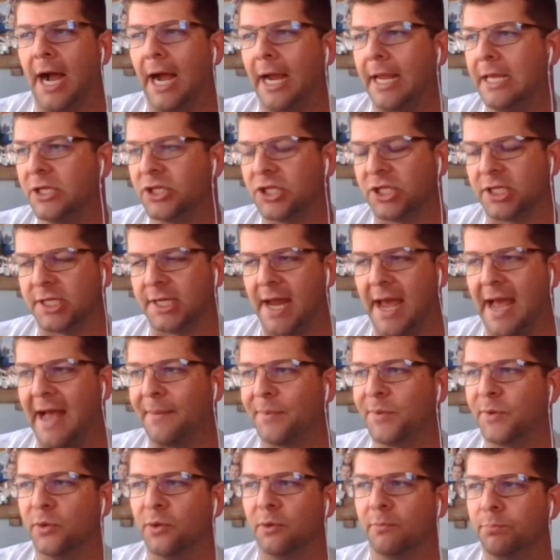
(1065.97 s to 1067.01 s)
He's just an
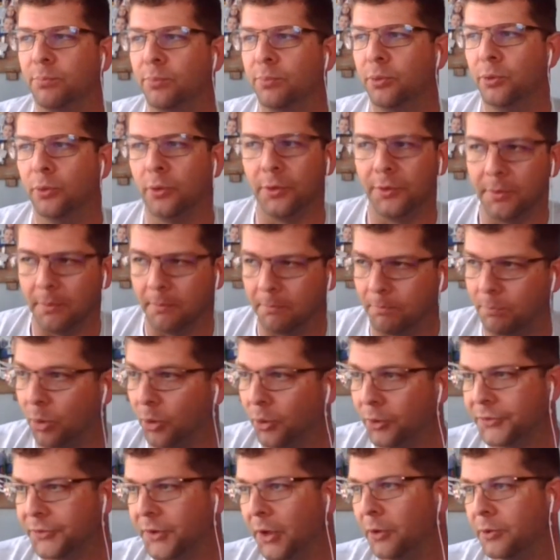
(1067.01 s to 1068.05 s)
absolute
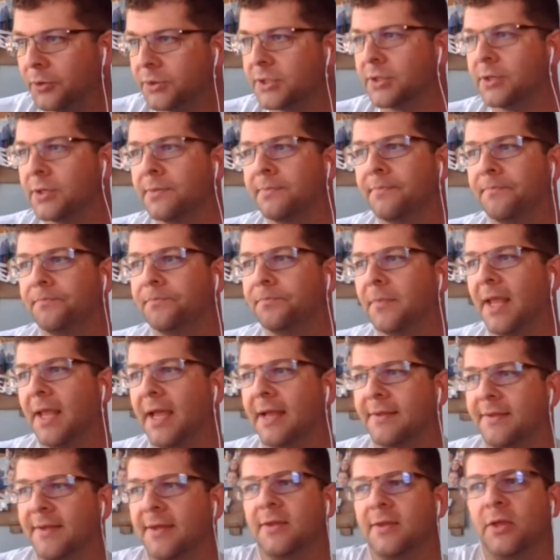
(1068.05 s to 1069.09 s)
bulldozer.
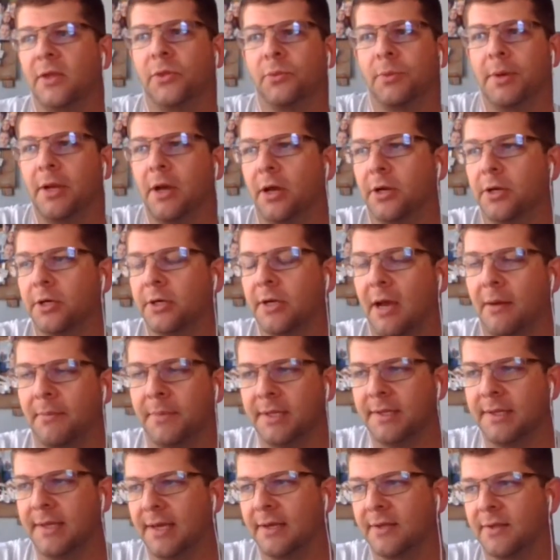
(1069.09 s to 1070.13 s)
At 6,300, I'm
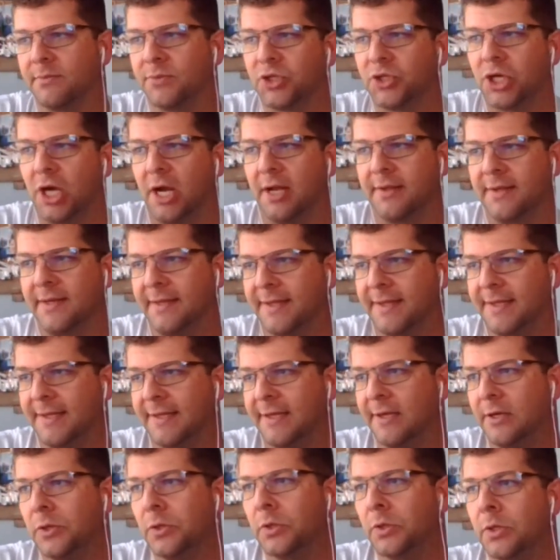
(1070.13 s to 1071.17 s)
going to take some shots on
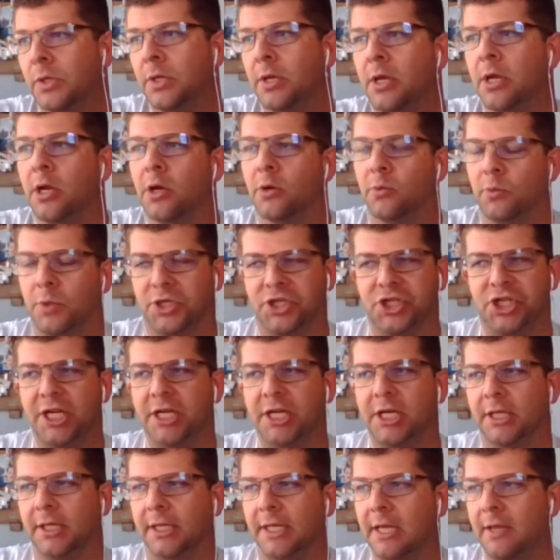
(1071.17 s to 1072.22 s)
Steele.
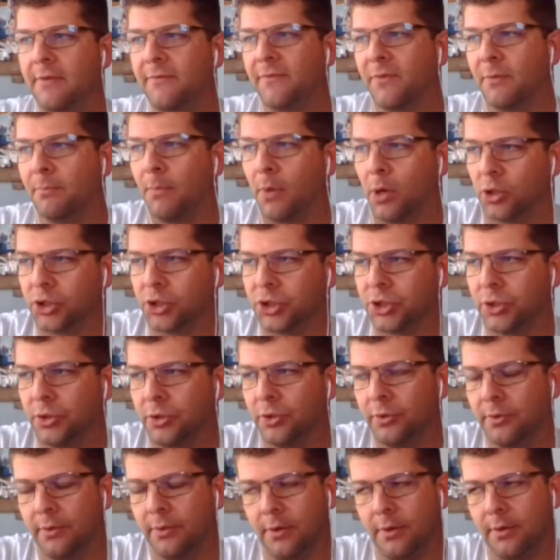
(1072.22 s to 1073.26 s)
Rasheen Ali from
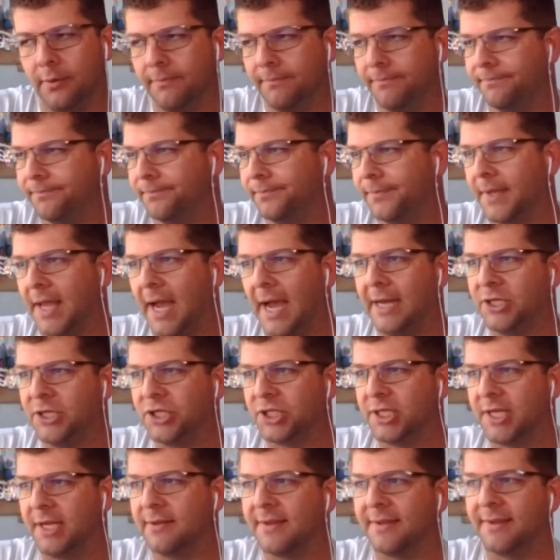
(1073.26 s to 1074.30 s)
Marshall. Guy
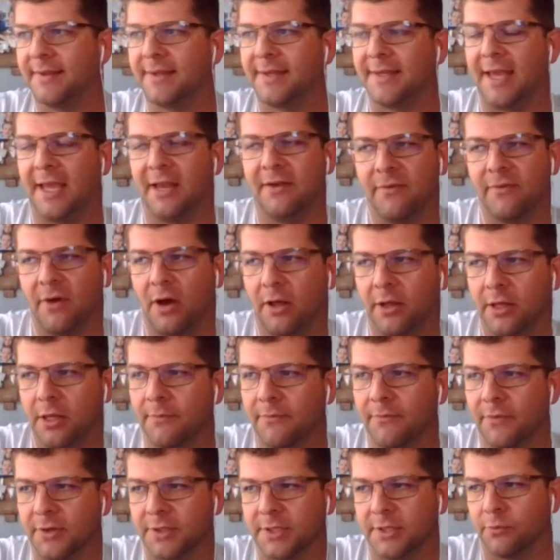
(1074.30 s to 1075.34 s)
just gets insane
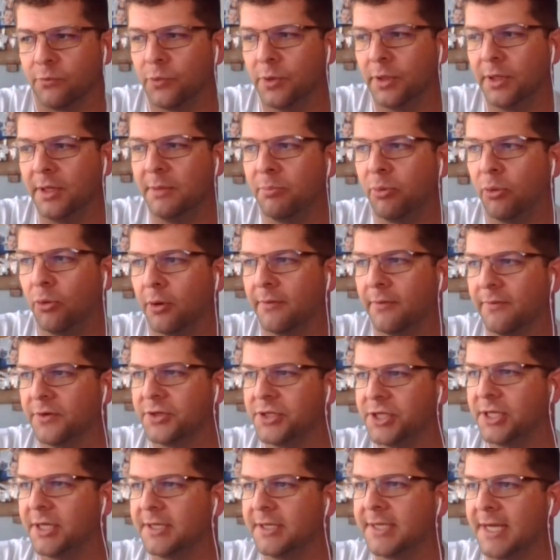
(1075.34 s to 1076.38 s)
volume versus really poor
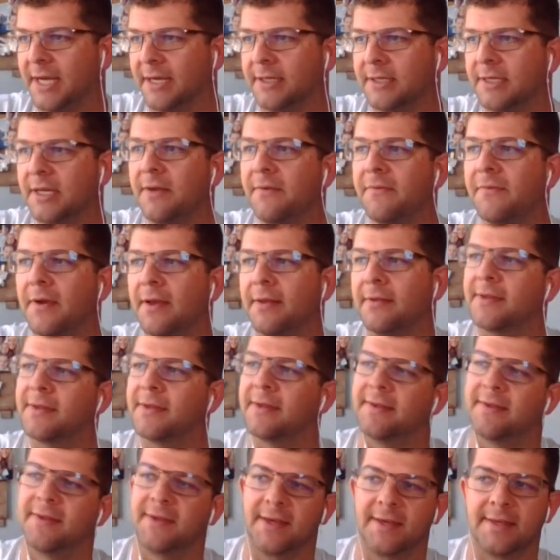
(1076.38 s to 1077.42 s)
Virginia Tech defense.
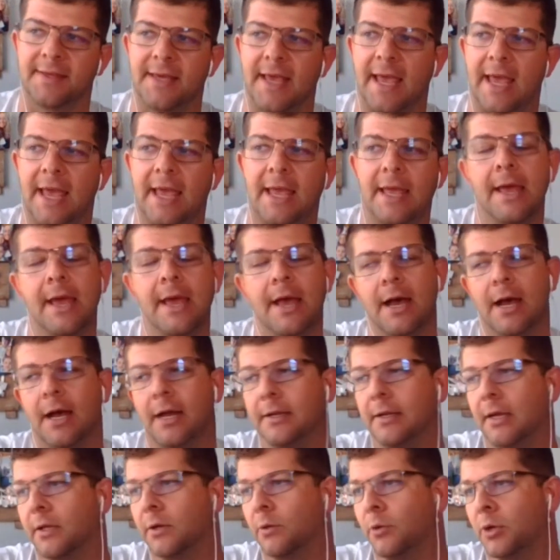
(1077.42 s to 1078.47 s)
6K,
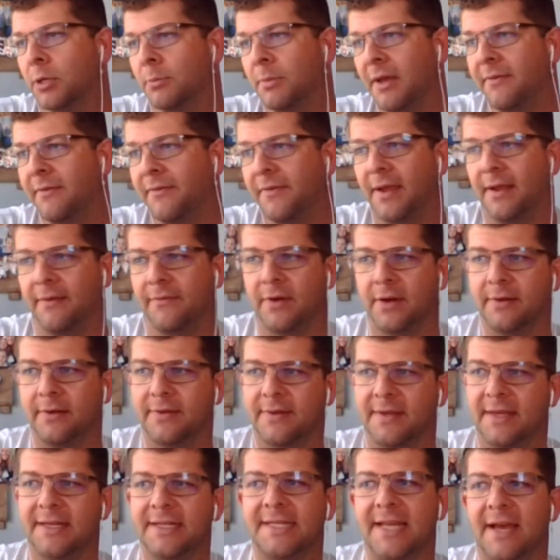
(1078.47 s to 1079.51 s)
another one of my
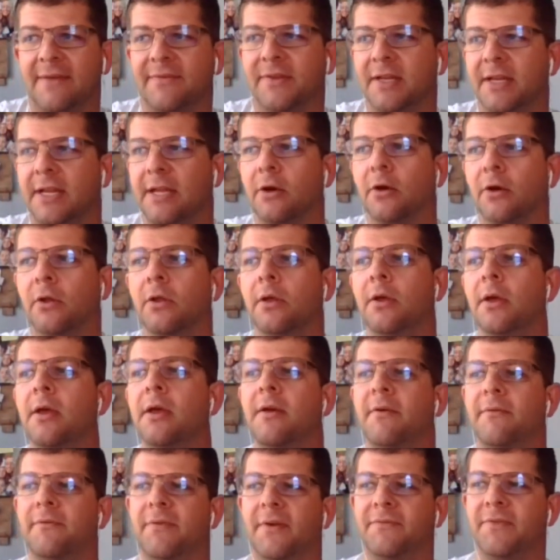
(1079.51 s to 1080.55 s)
favorites. And Devin Neal,
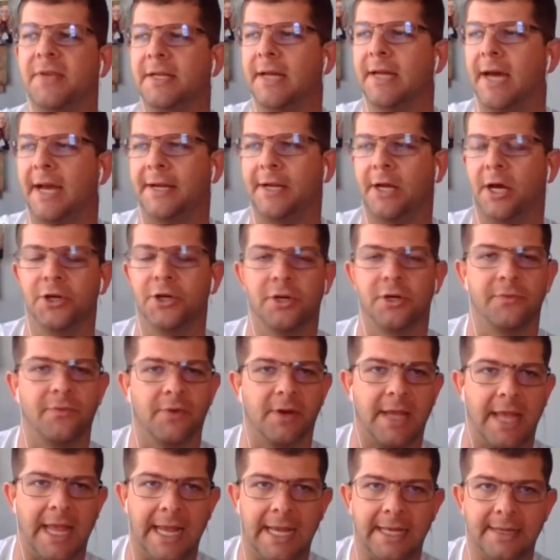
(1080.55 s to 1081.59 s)
5,900 for
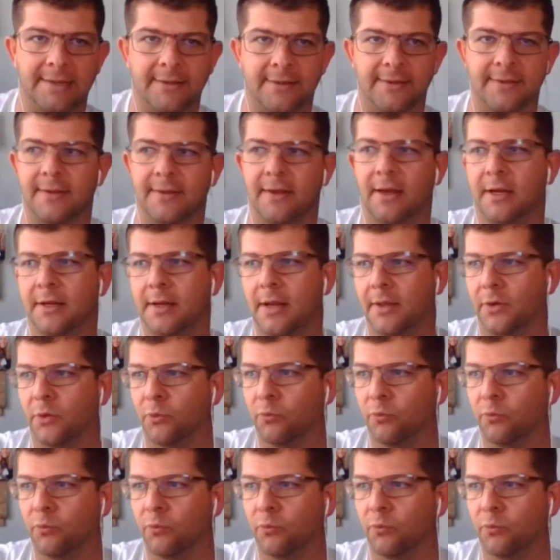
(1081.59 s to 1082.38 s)
Kansas. Another